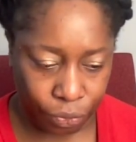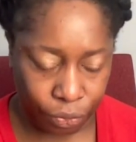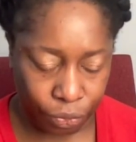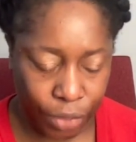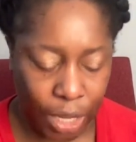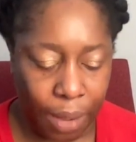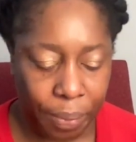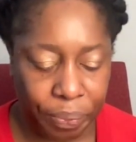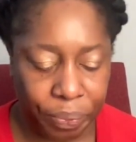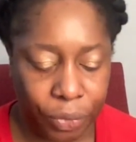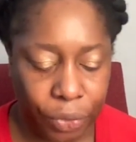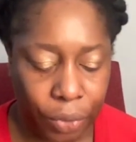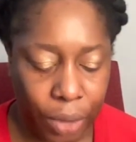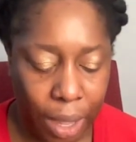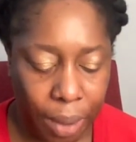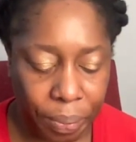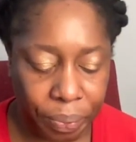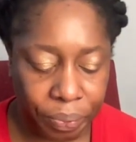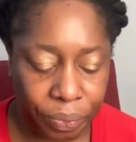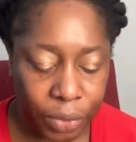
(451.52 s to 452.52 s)
Yeah, okay.
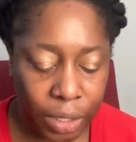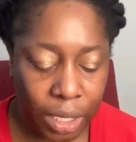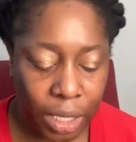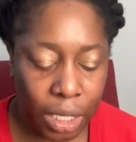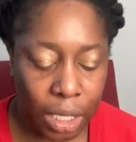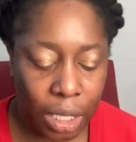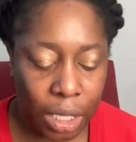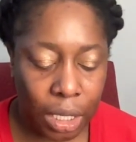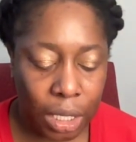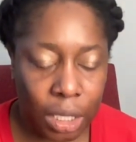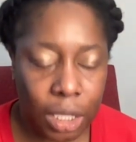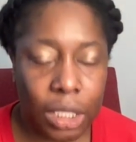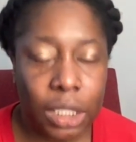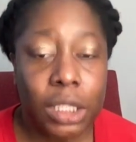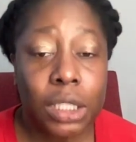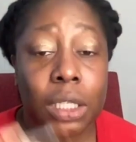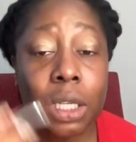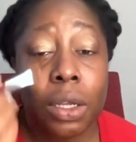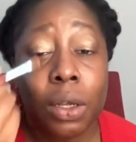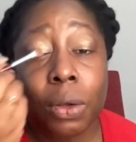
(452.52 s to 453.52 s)

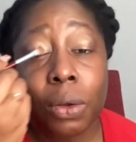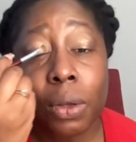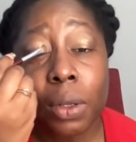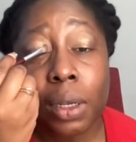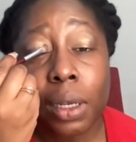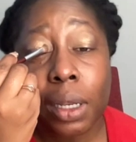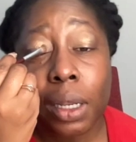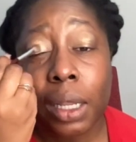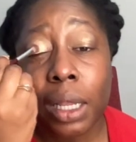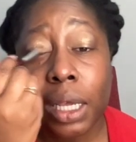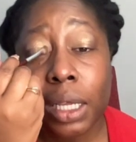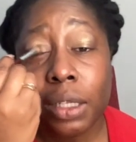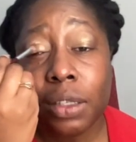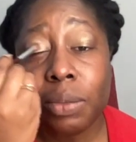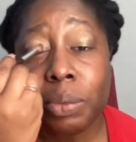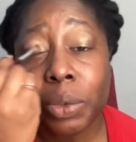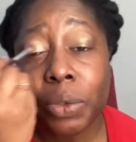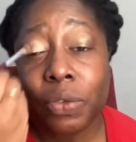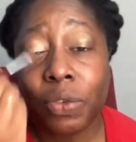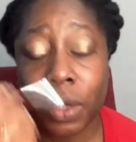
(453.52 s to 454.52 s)
So let's
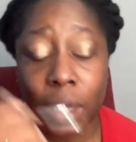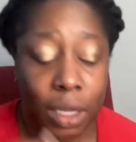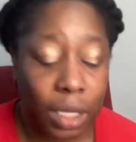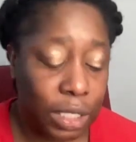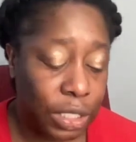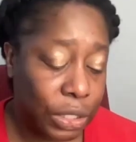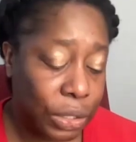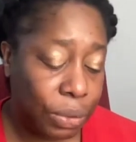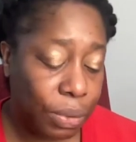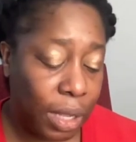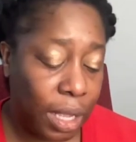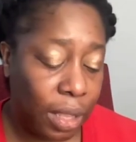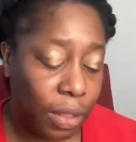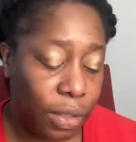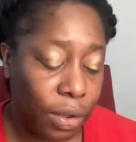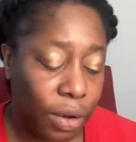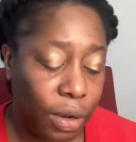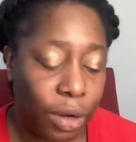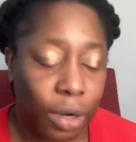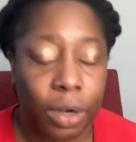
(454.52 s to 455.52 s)
move on to
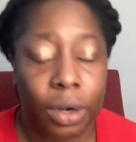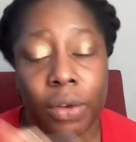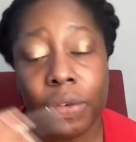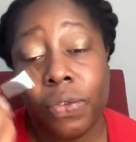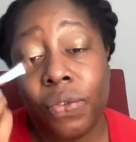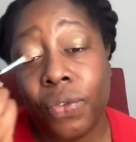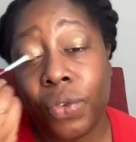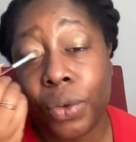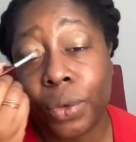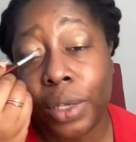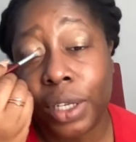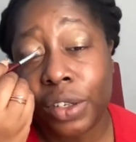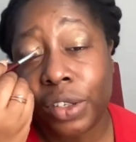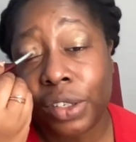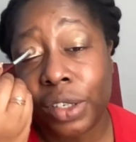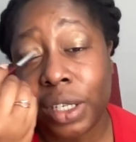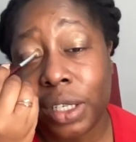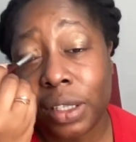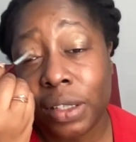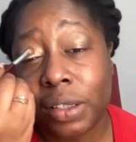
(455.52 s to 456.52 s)
other
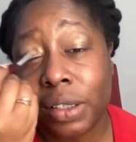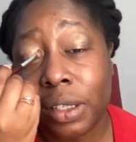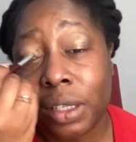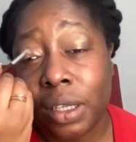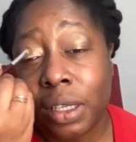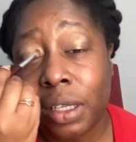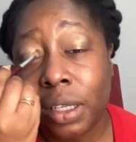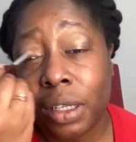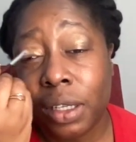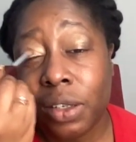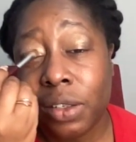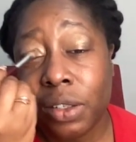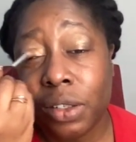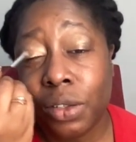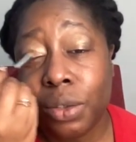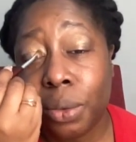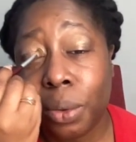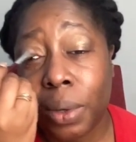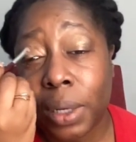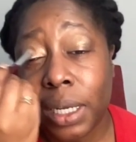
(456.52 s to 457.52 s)
foolishness. There's a
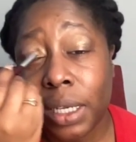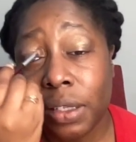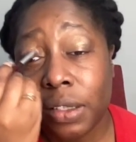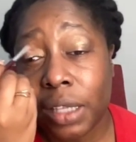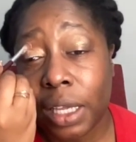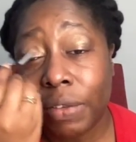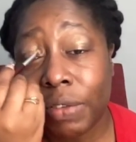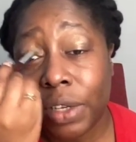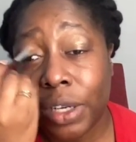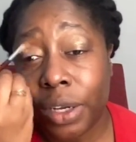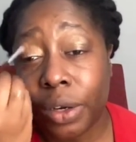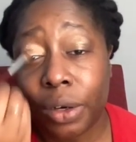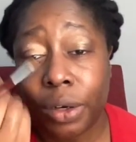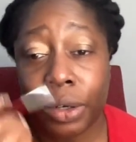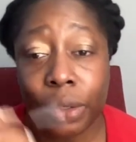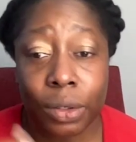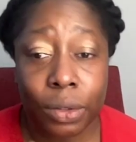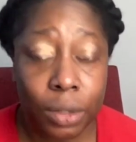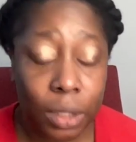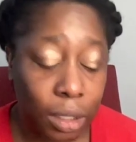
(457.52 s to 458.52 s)

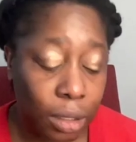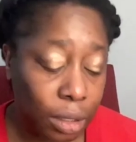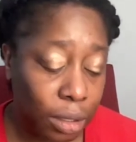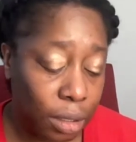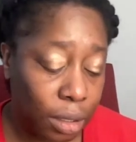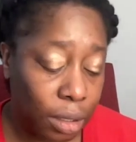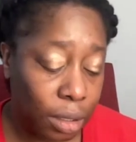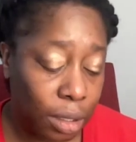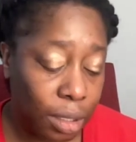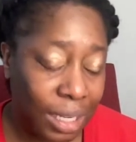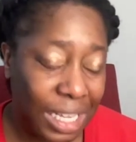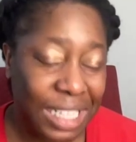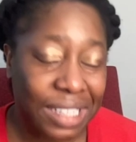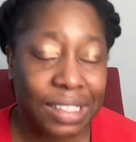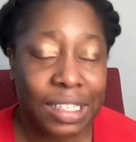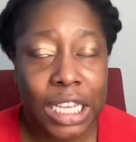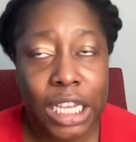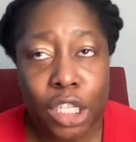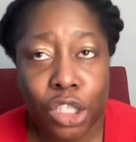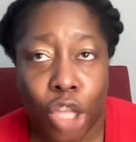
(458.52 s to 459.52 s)
twenty-seven-year-old, like,
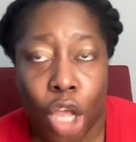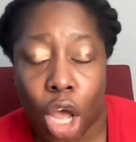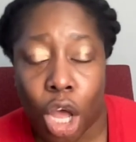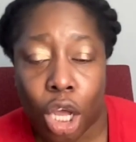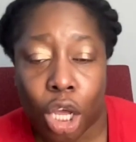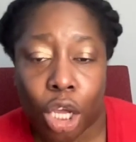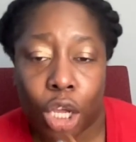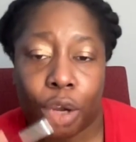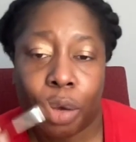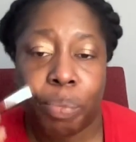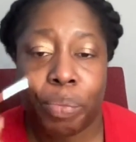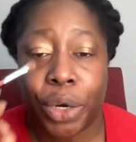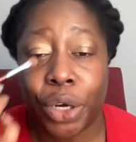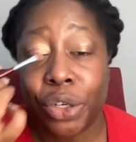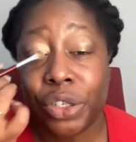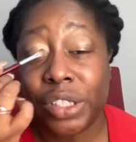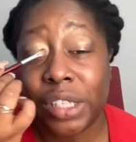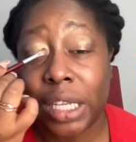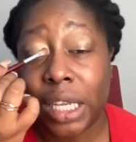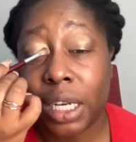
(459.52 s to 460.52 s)
TikTok
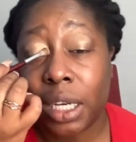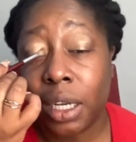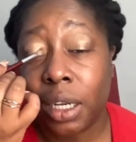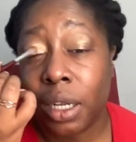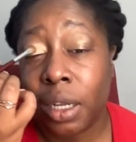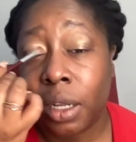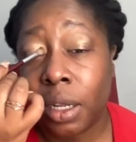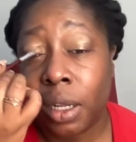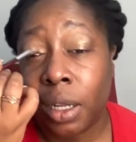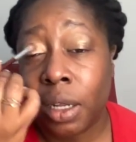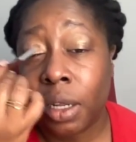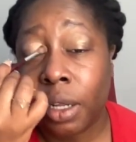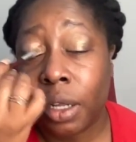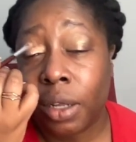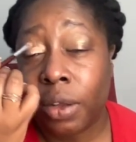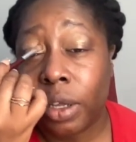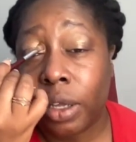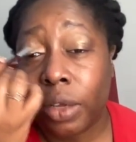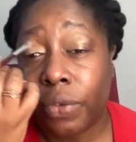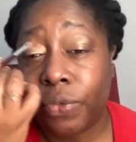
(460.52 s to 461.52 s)
person
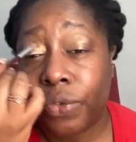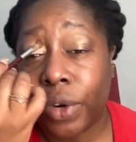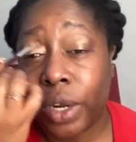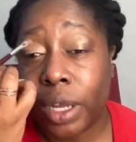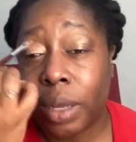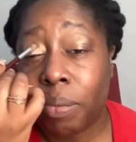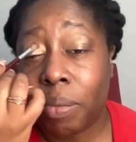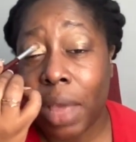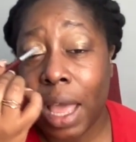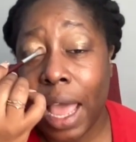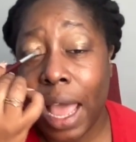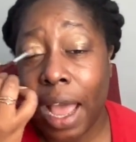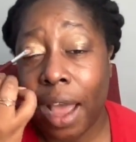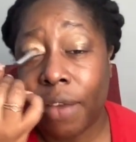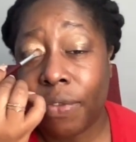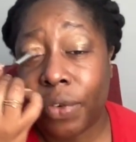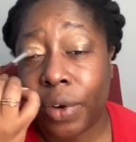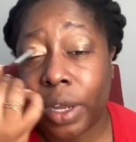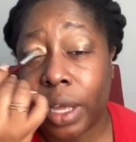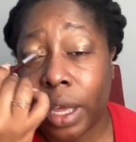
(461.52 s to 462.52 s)
from
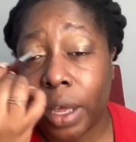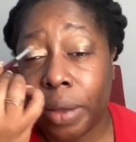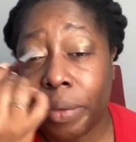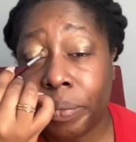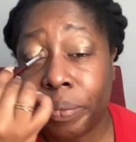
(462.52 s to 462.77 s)
Africa,